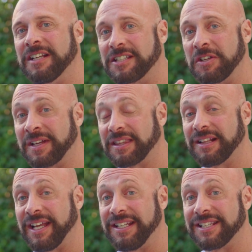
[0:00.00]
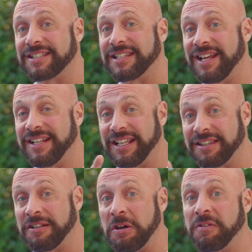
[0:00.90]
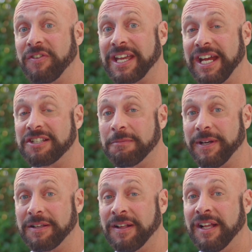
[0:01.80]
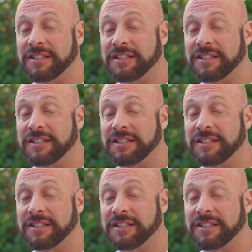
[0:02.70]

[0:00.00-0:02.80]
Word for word: so you can get the latest and hit the notification bell